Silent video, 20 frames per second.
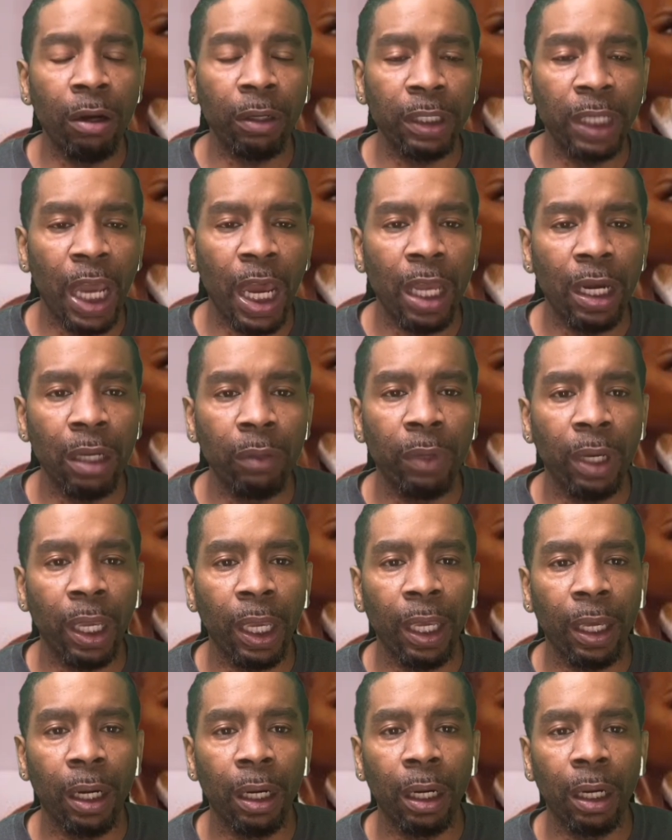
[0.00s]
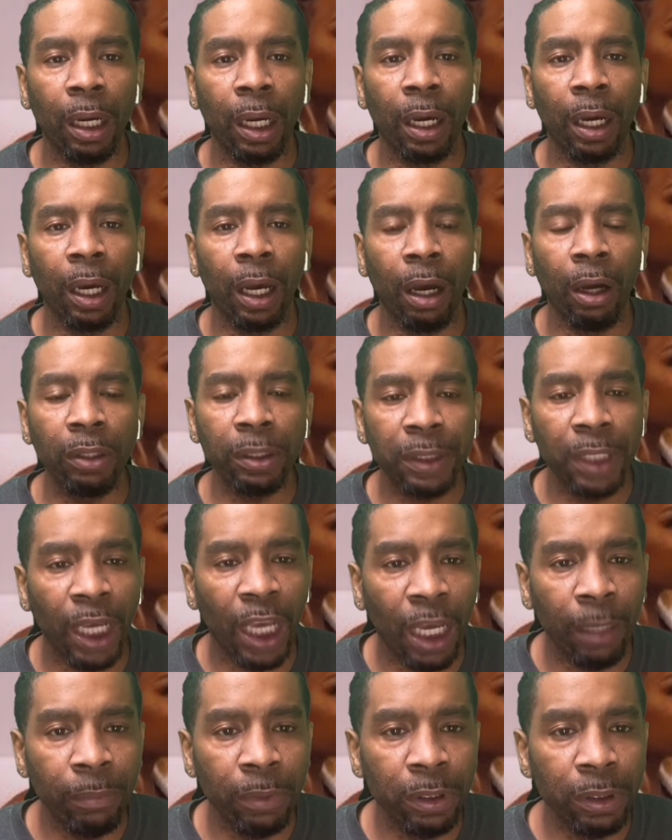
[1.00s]
down there with
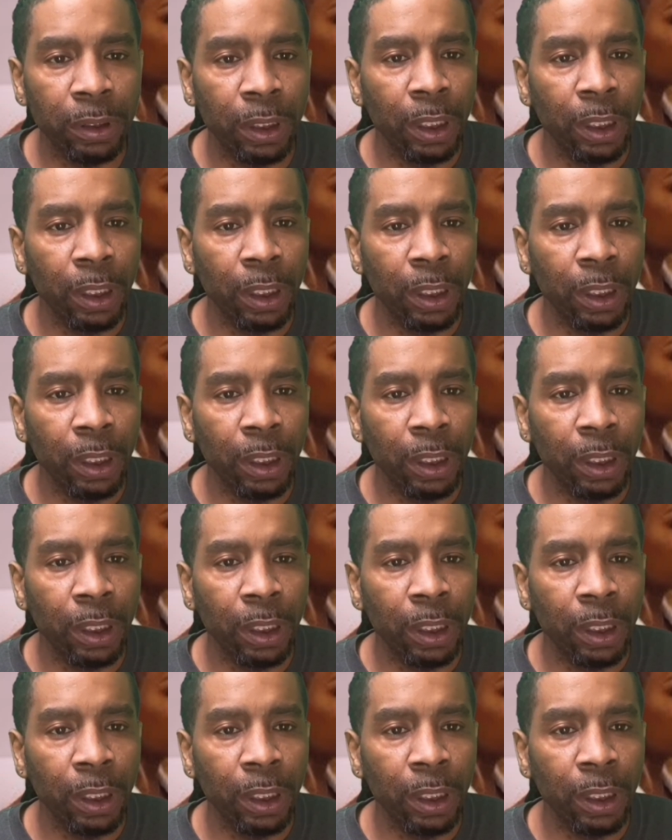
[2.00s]
Alzheimer's,